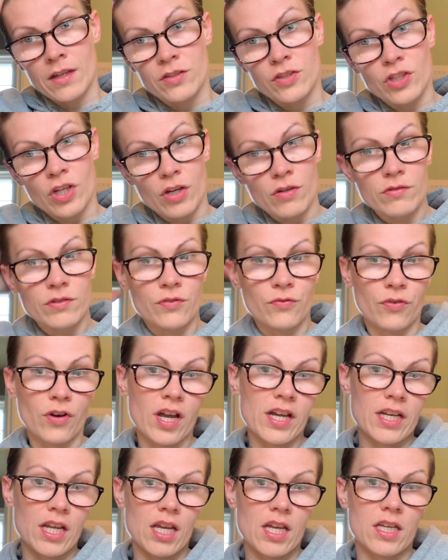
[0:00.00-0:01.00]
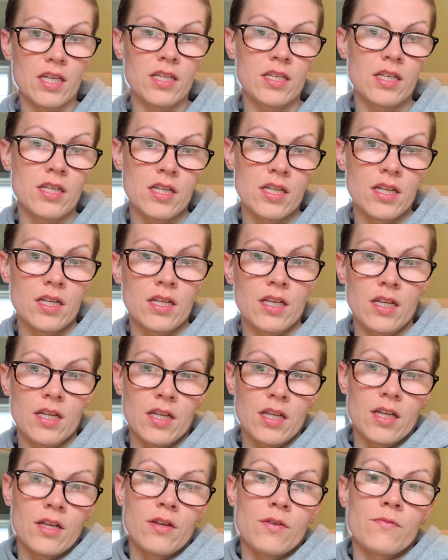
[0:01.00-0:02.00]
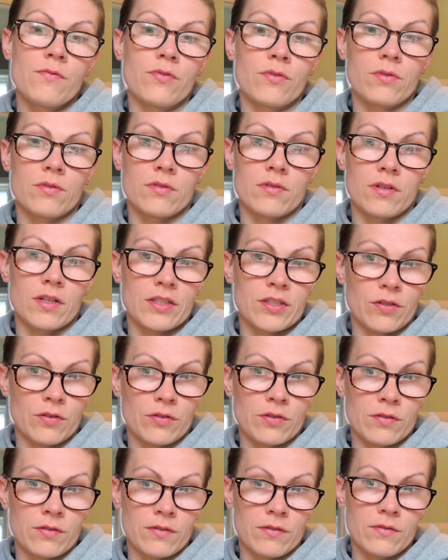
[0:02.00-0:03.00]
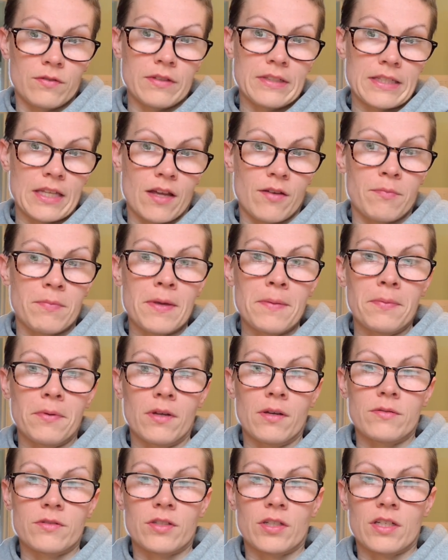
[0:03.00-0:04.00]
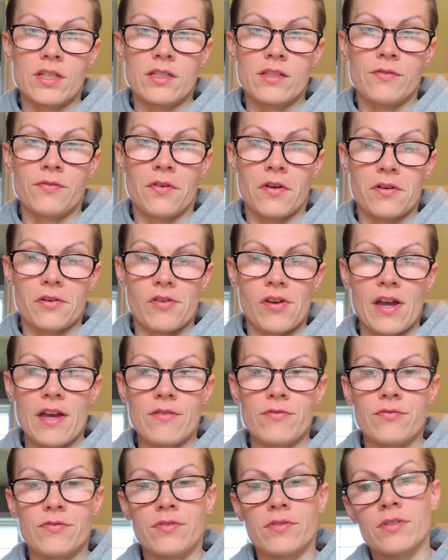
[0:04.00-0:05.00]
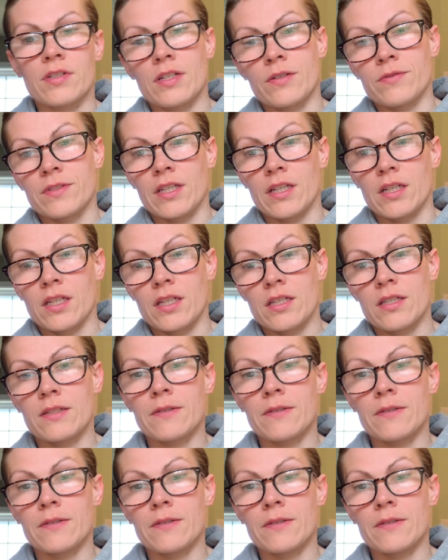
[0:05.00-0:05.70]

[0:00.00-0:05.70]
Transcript: chose Friday for a certain set of people I was looking to photograph, and I was like,